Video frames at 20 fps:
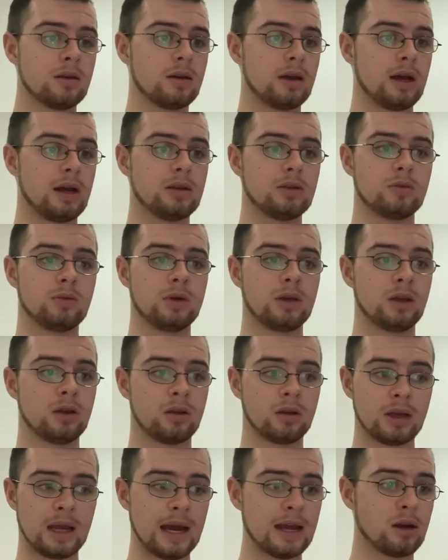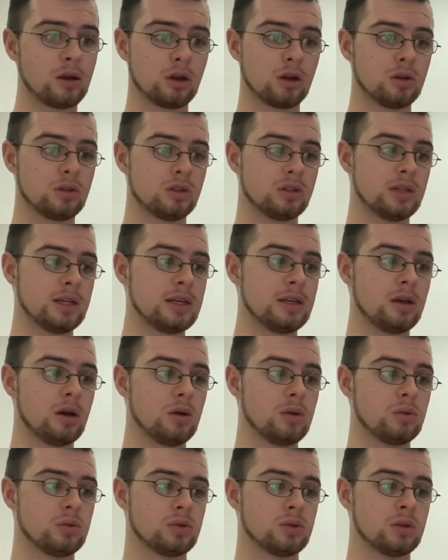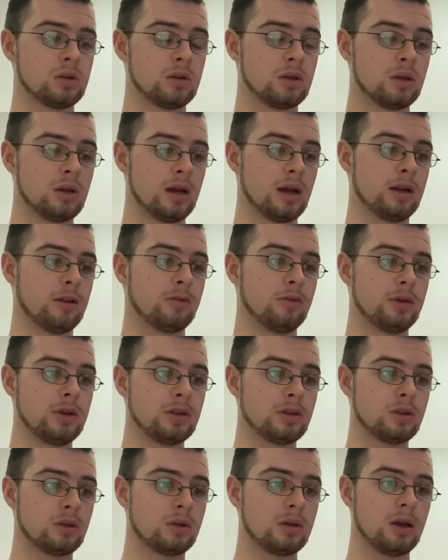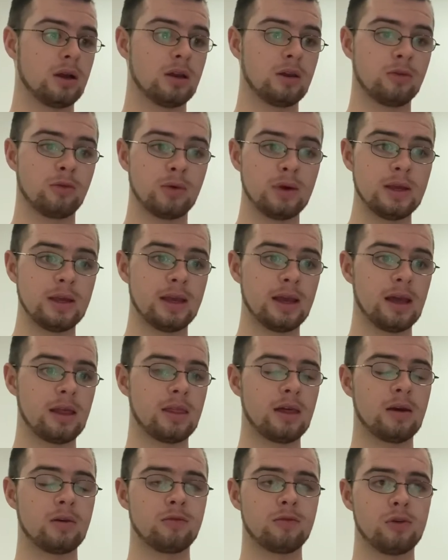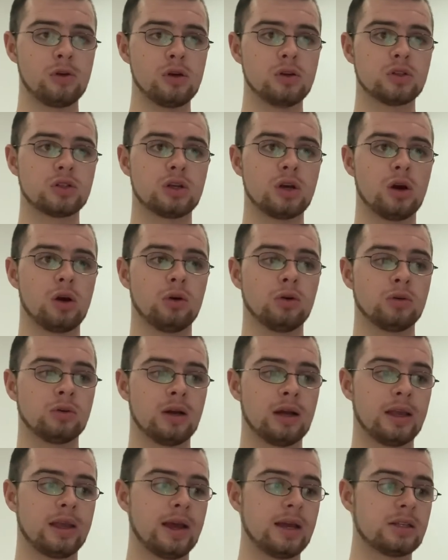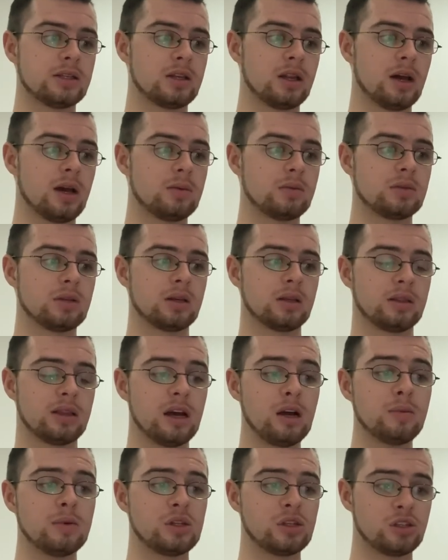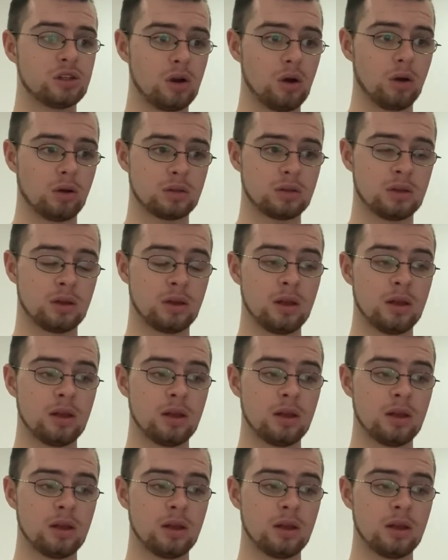And we cannot concede goals. And if we get that first goal against Leipzig, they'll be shocked.